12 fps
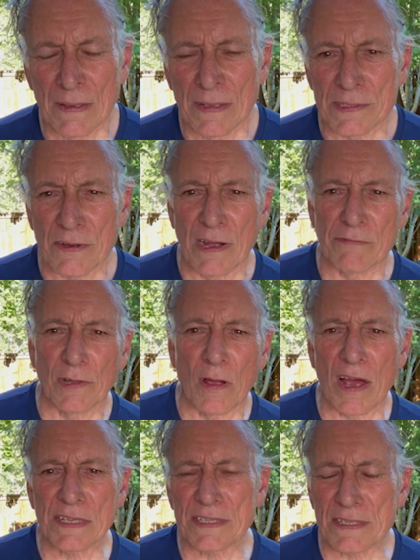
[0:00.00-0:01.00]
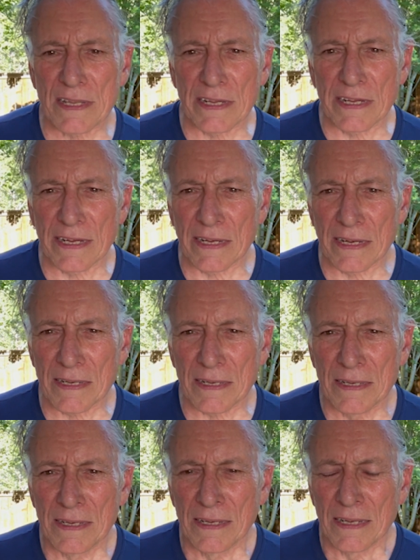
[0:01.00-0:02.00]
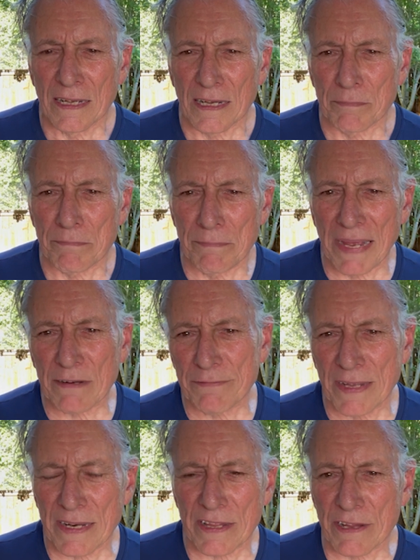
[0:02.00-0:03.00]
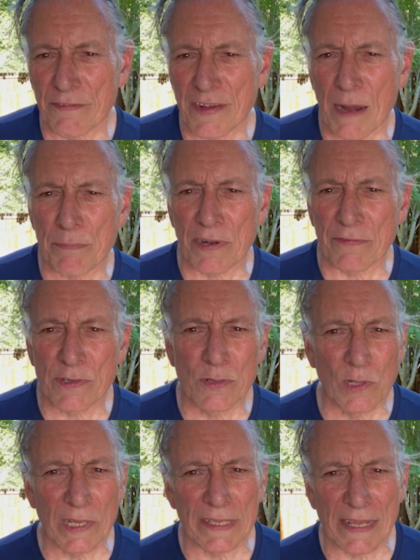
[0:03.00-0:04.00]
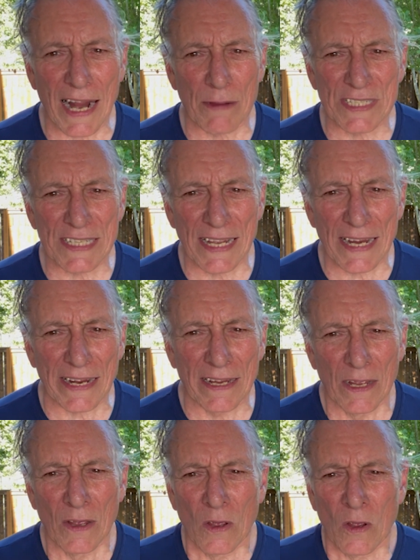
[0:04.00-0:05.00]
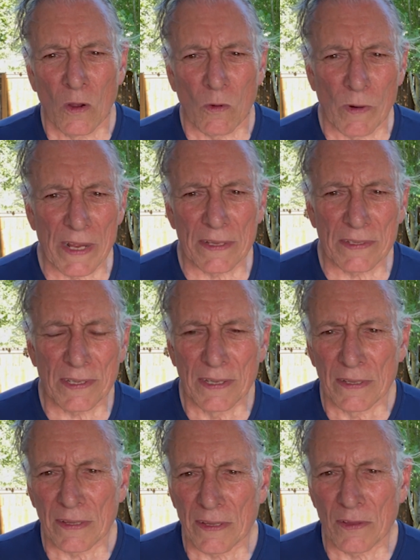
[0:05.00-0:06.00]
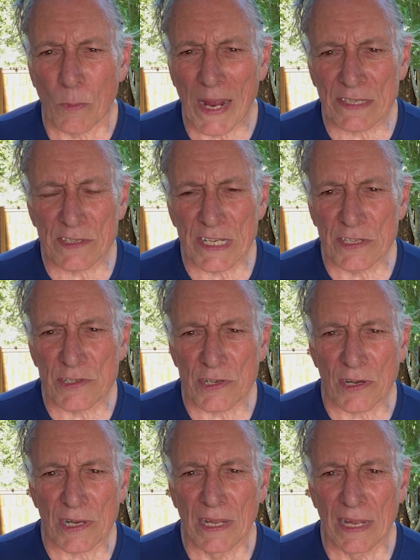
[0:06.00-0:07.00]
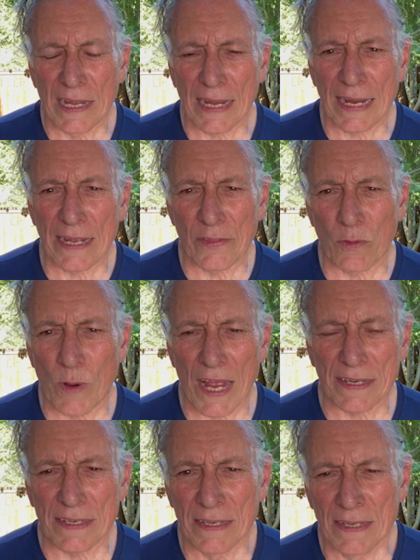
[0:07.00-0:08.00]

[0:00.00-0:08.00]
So I've lost the benefit of the evaporative cooling that I was getting with the wet t-shirt and the wet